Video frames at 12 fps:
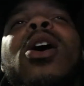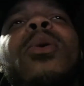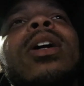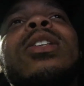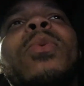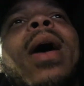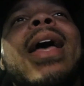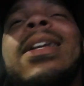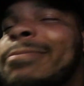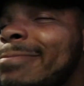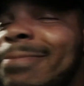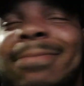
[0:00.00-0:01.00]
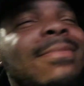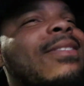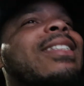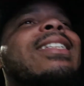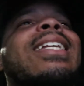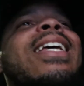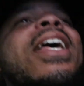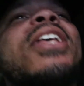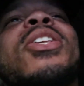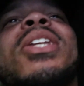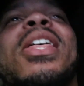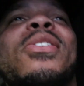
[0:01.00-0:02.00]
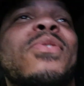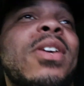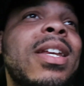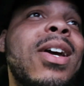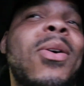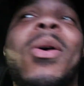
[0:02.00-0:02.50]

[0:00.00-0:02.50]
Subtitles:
What's wet? Yeah, that's another video